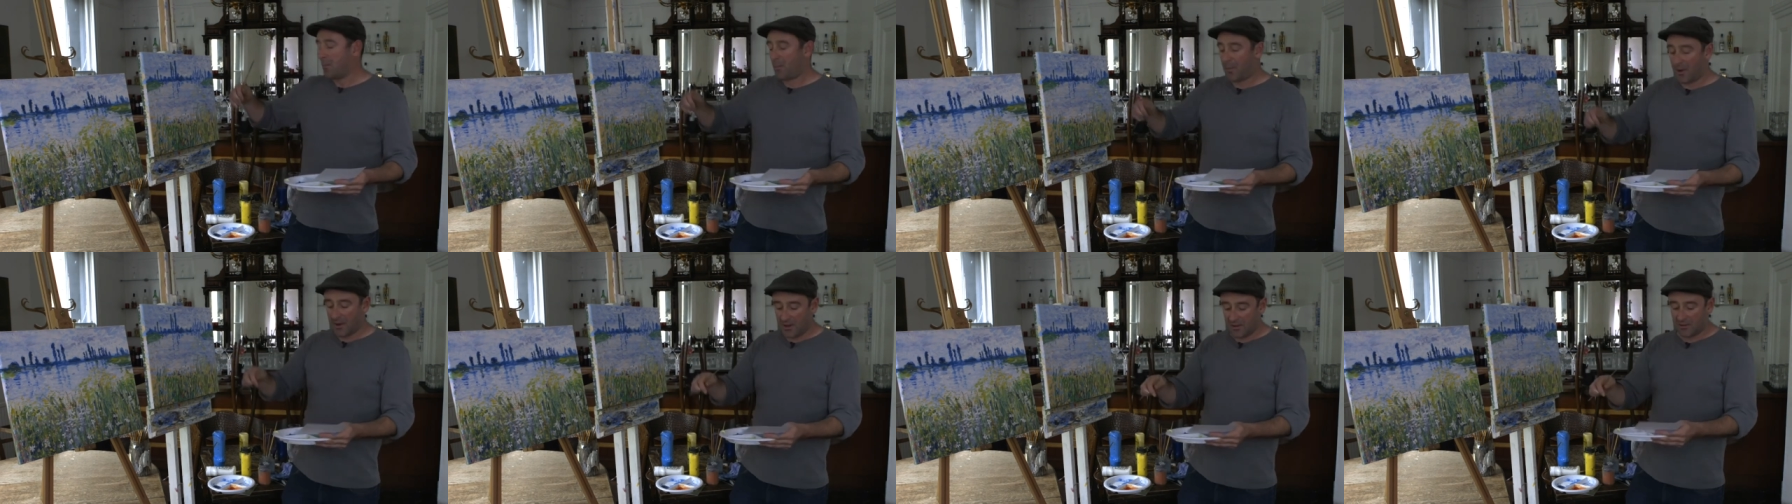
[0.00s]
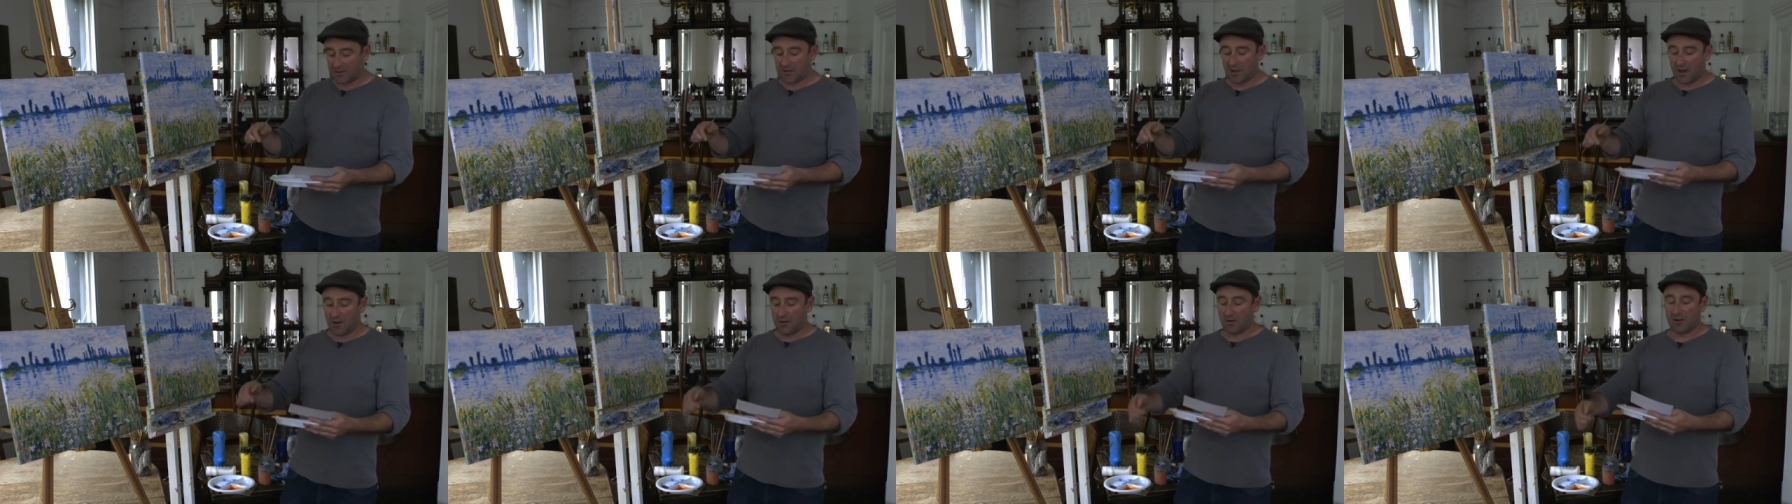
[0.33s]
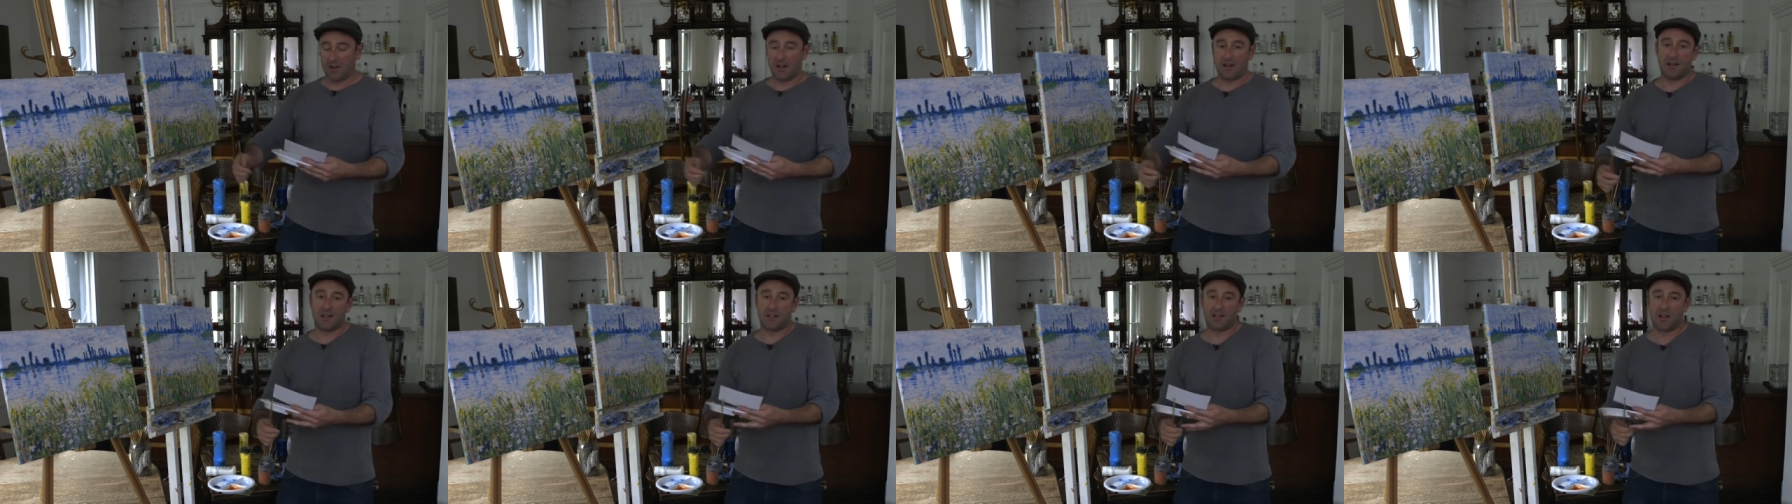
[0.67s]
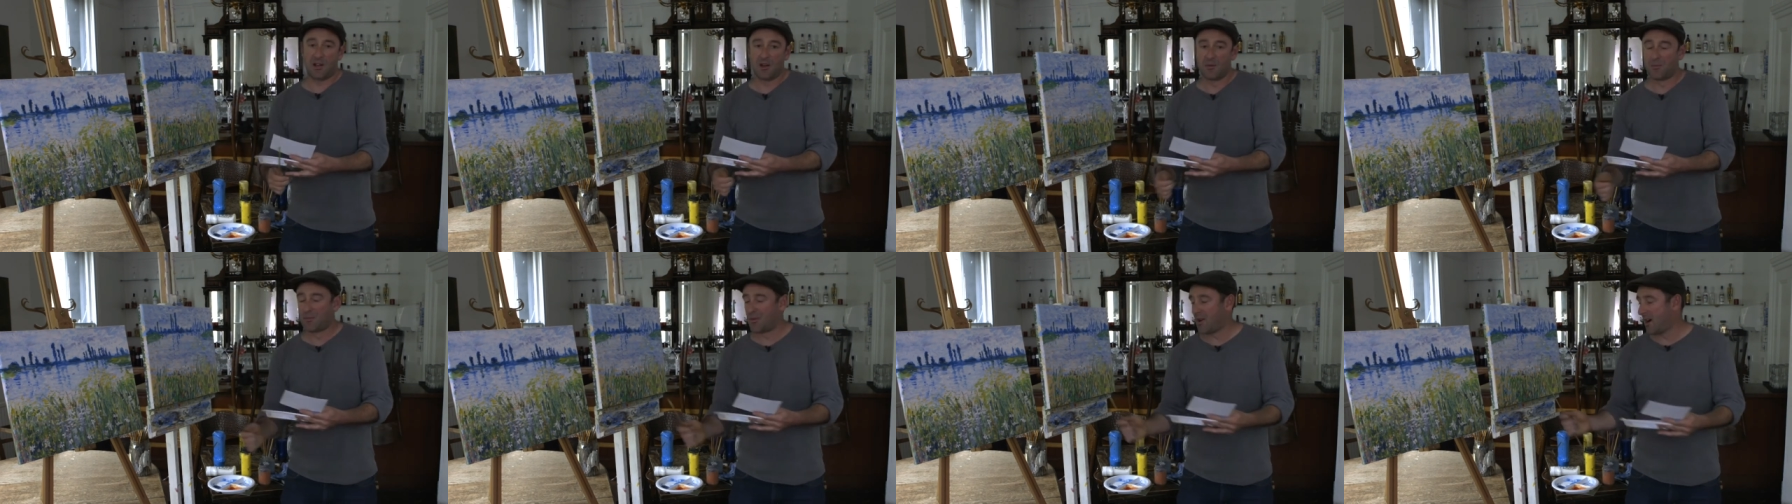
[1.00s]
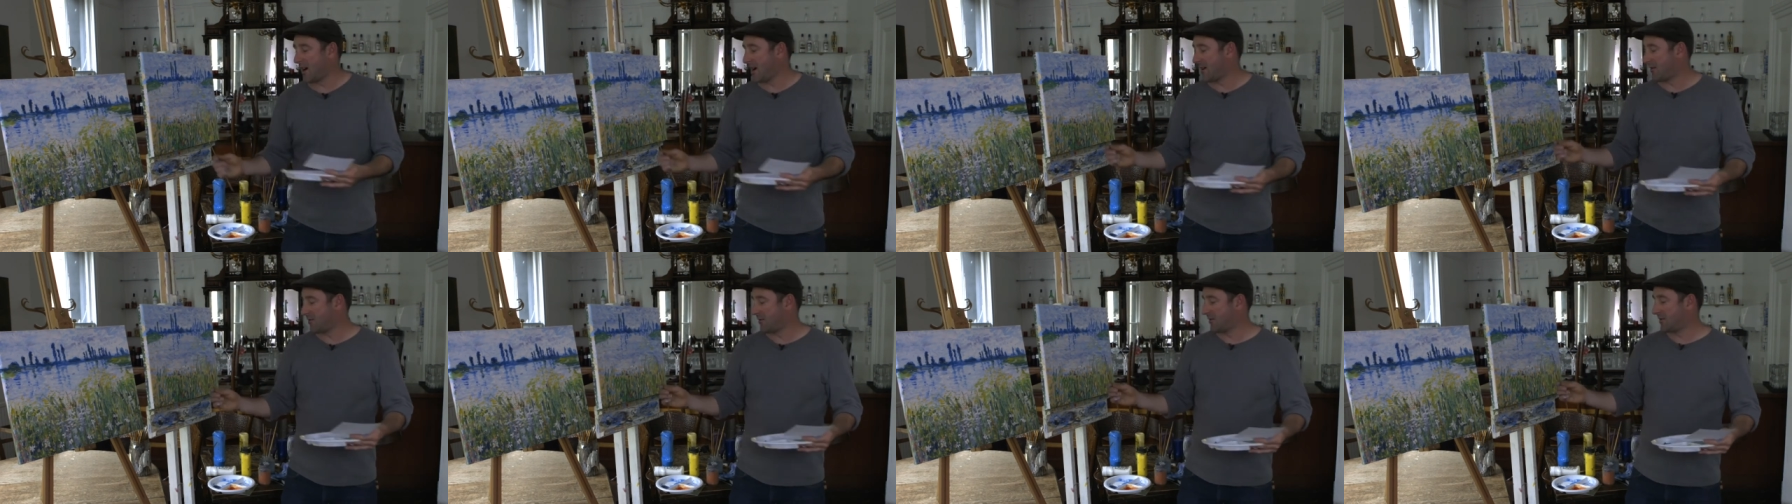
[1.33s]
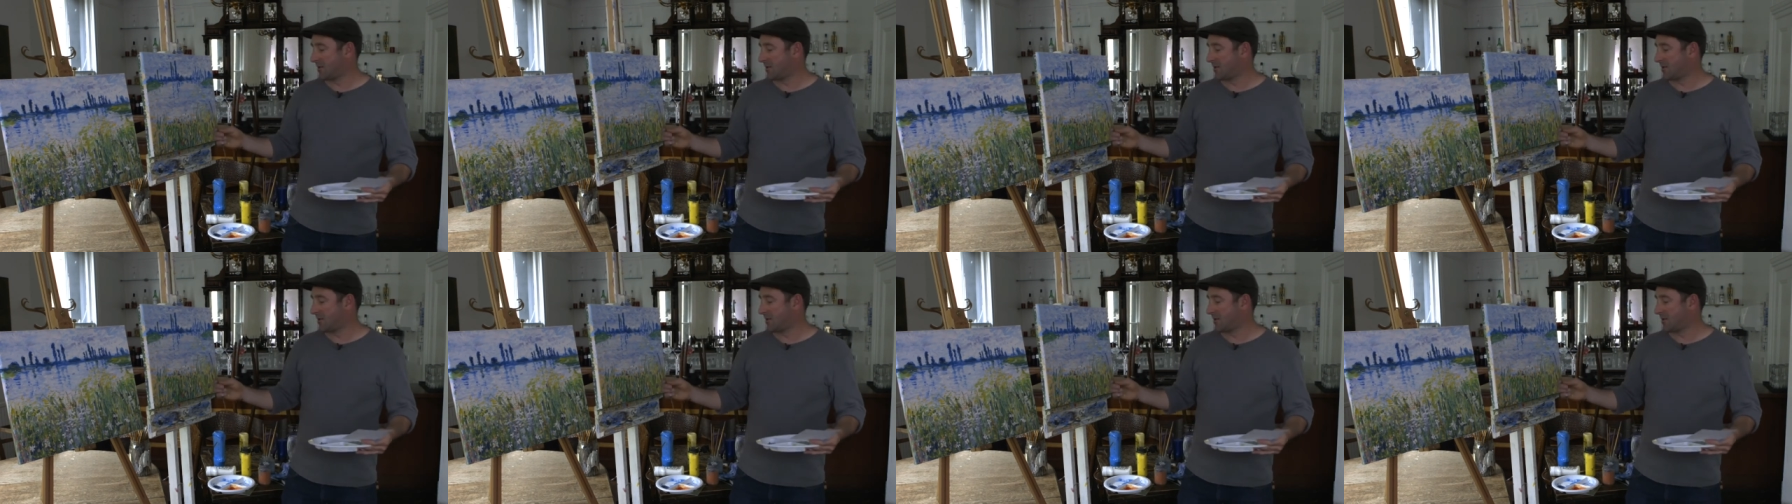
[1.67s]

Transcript: but don't let it go brown.